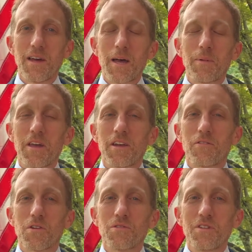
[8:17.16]
Happy
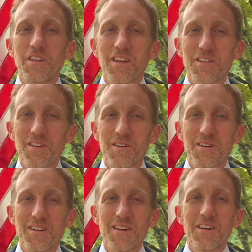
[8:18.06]
anniversary, DSO.
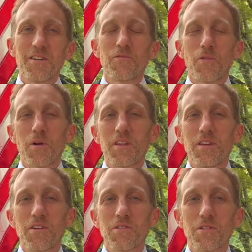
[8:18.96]
40
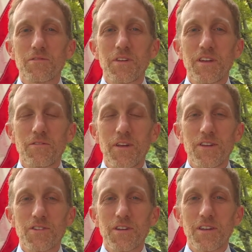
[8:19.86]
years of
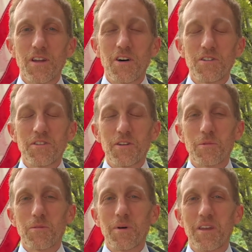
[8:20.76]
innovation and all
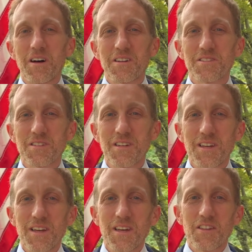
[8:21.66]
done with panache.
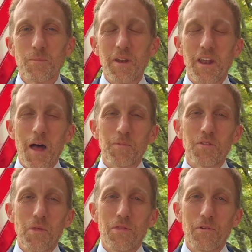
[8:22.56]
It's been an
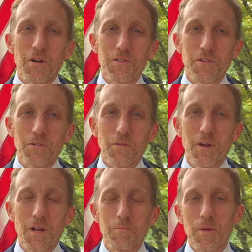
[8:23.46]
absolute thrill
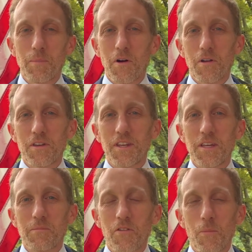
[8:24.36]
to be part of the
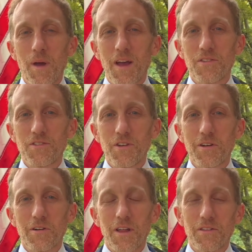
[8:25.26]
team for the past
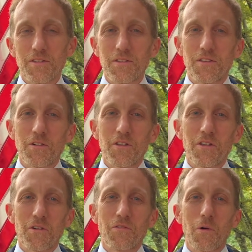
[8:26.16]
year, and I sincerely
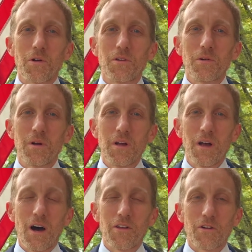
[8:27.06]
look forward to
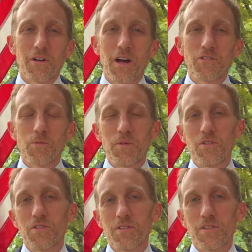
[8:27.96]
all your
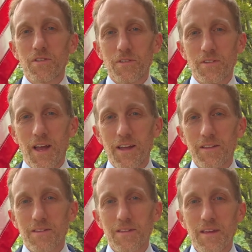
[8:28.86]
contributions to
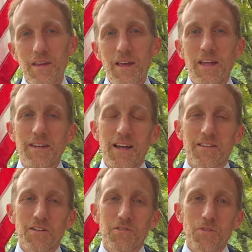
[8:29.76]
science and
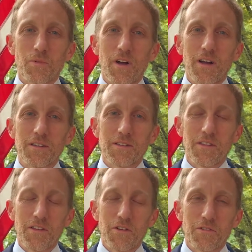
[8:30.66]
technical surprise
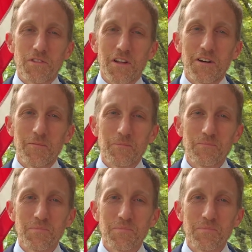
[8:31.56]
in the years to come.